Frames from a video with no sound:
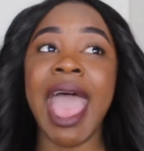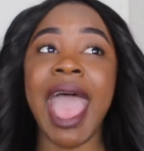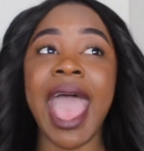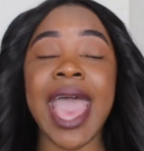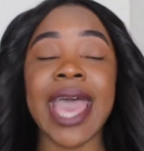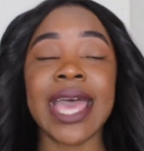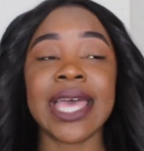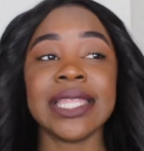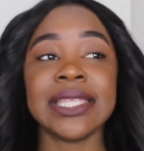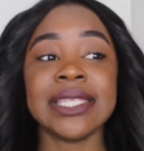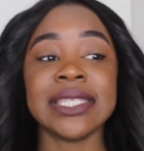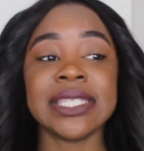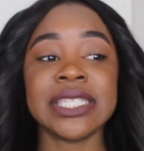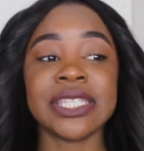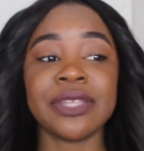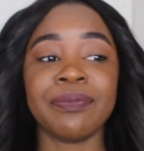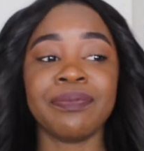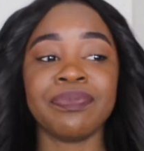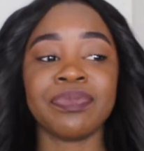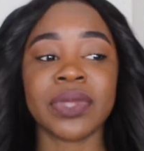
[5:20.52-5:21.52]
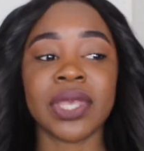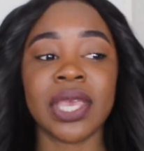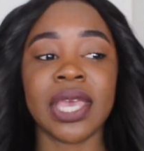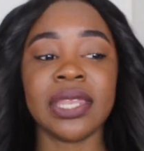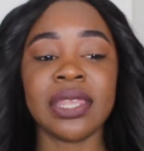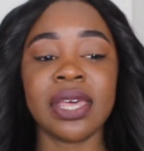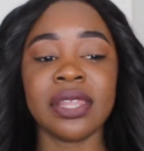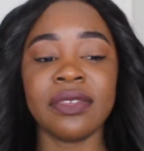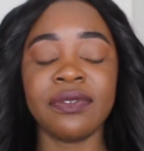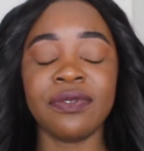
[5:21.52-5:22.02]
And
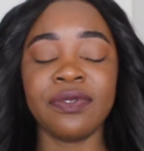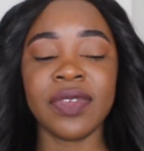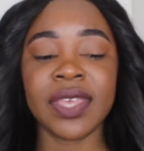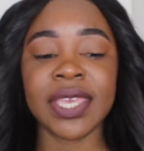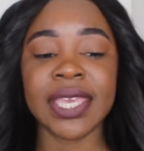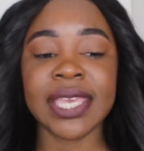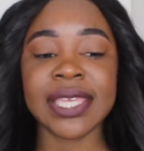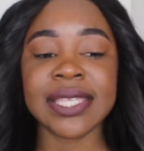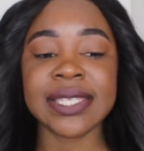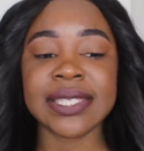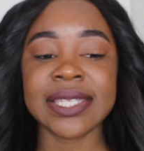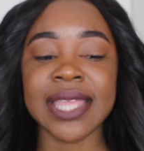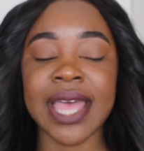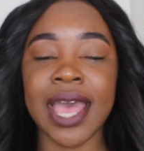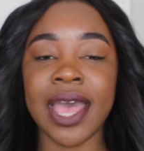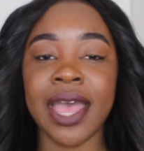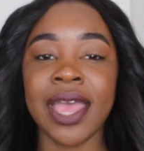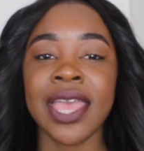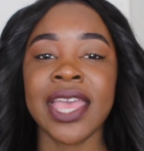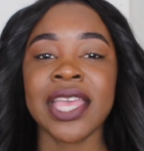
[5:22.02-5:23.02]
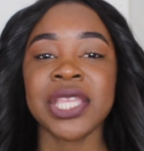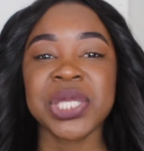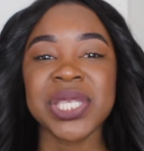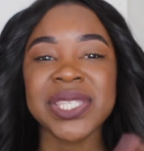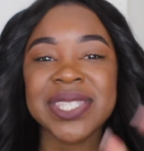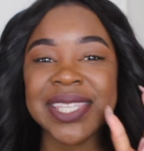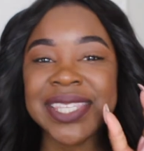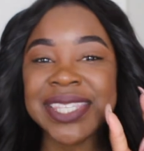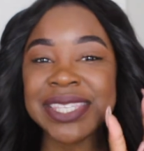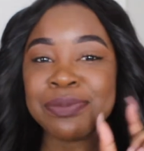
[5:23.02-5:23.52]
another thing is that,
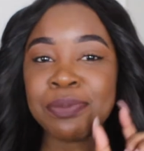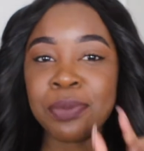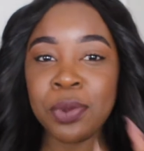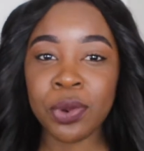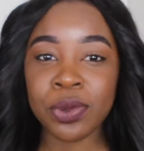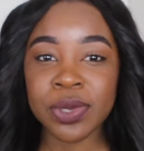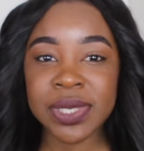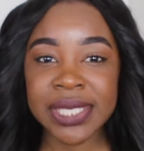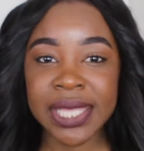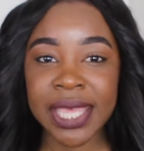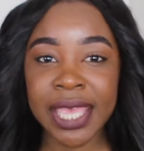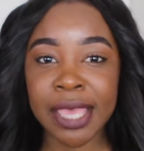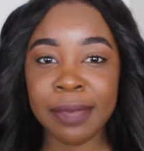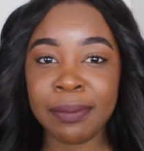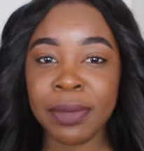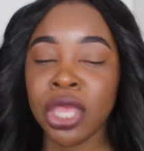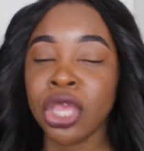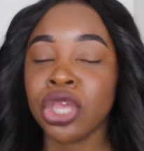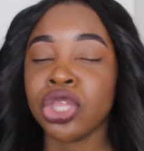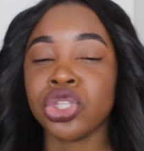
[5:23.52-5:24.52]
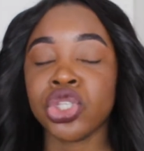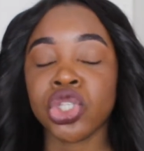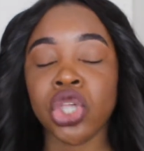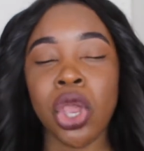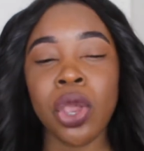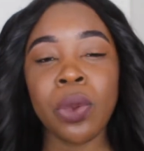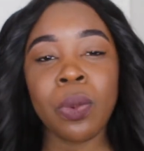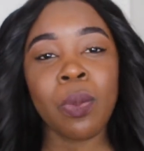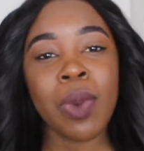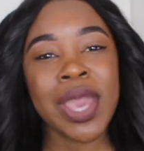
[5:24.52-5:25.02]
just a small tip,
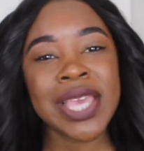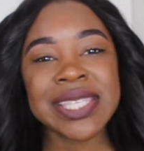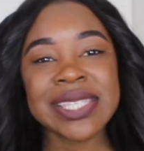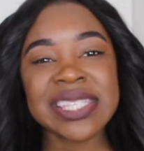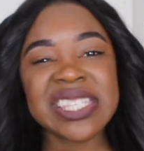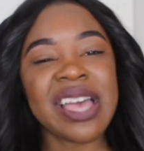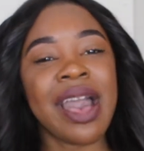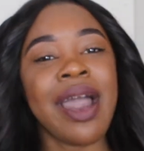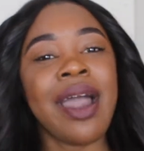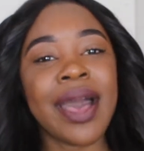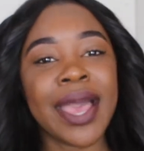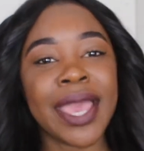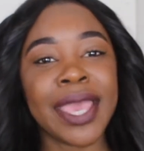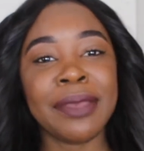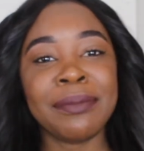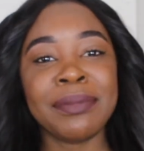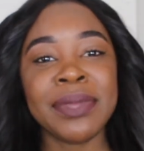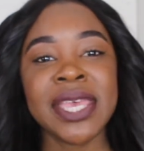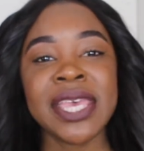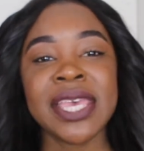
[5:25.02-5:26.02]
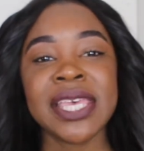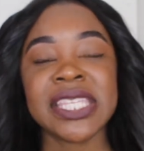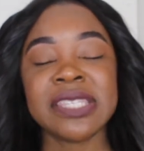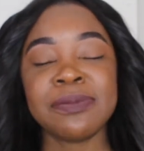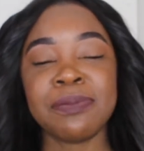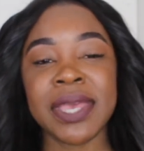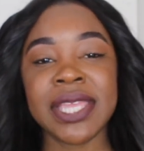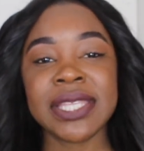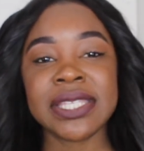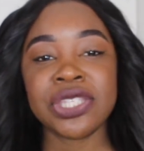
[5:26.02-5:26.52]
don't waste time
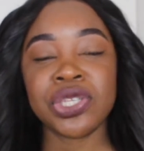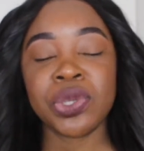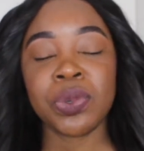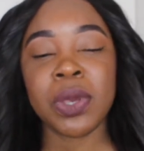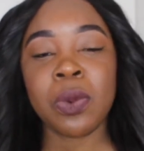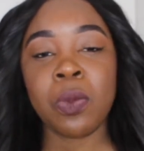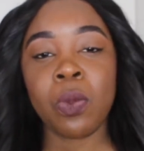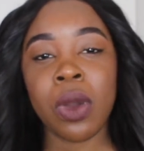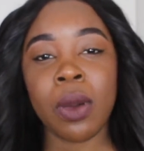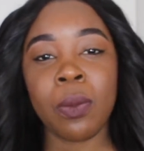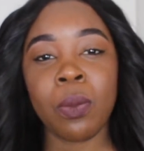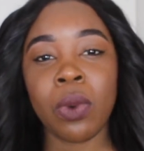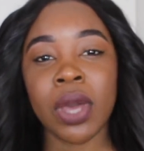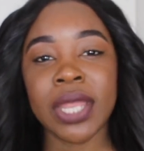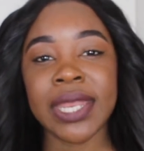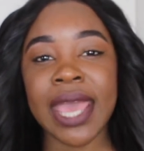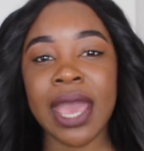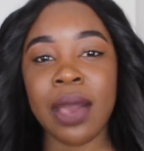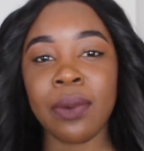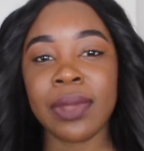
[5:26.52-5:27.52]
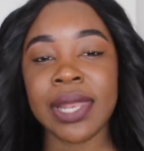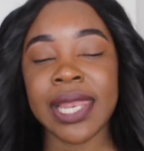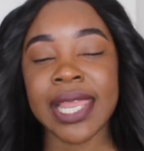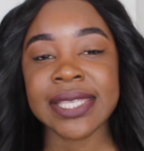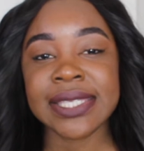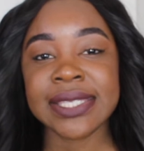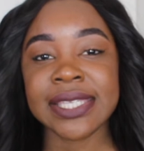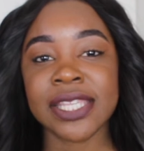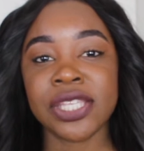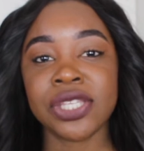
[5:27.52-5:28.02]
spent doing 1 hour
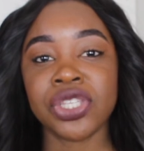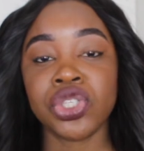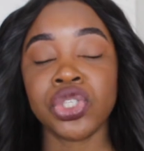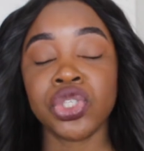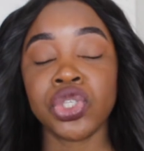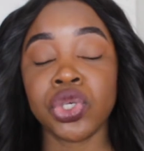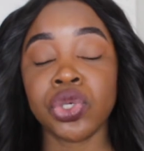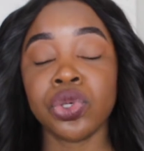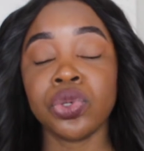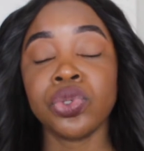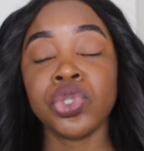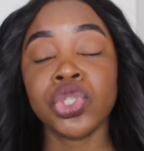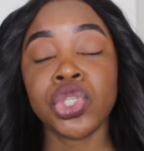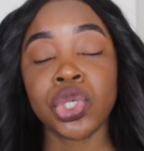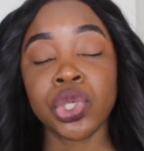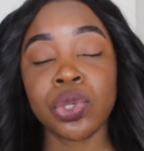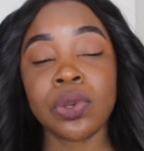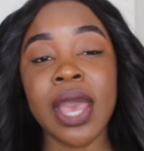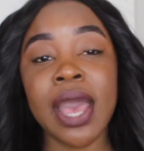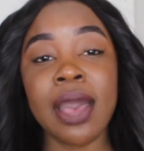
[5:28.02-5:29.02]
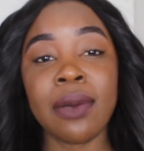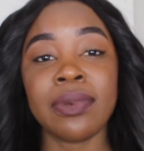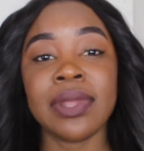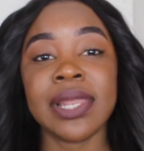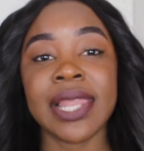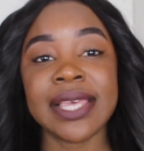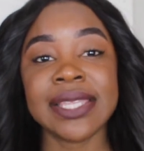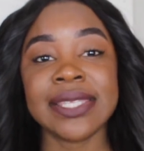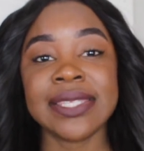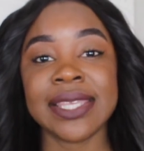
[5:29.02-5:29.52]
lessons. Do 2 hour
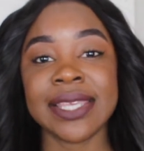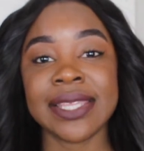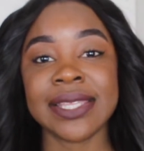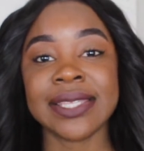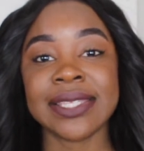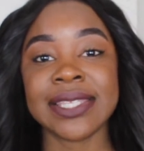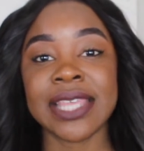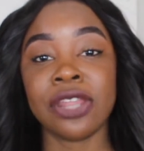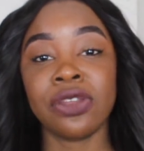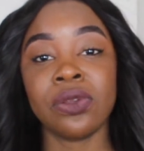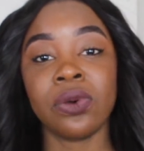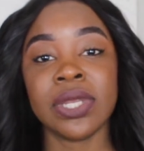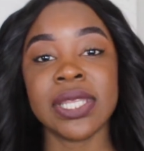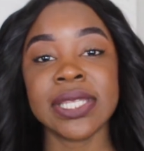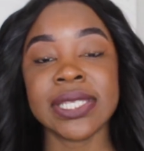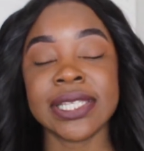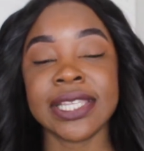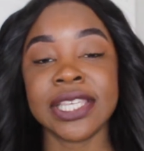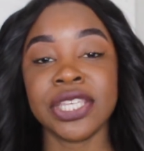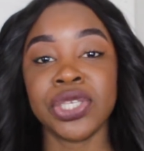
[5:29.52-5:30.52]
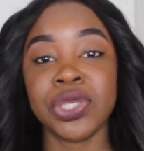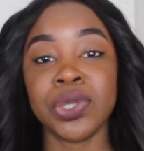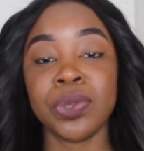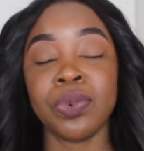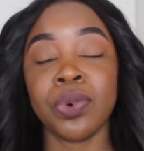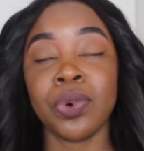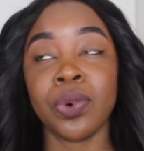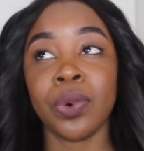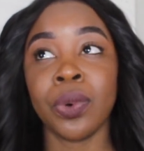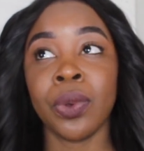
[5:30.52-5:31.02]
lessons, and honestly, you
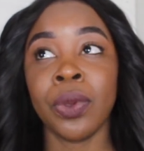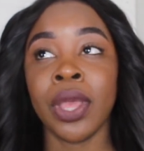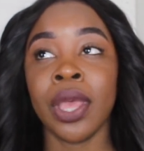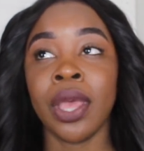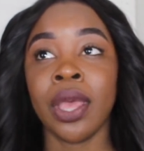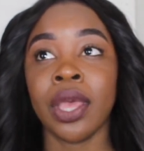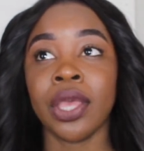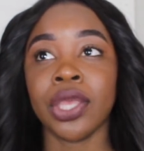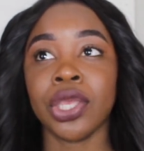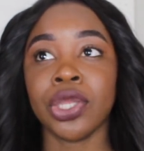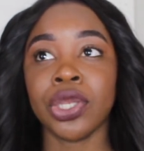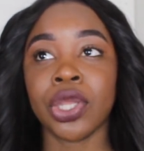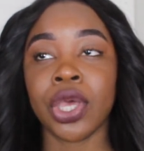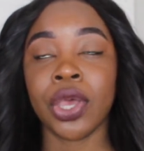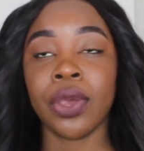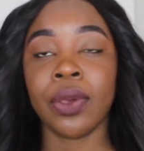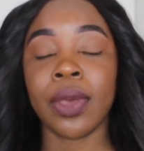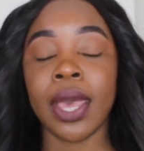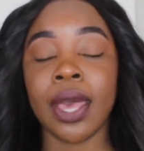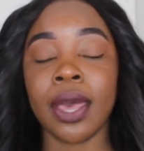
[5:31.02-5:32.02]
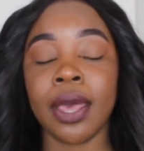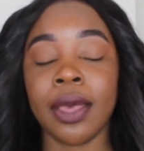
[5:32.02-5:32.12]
will, you know,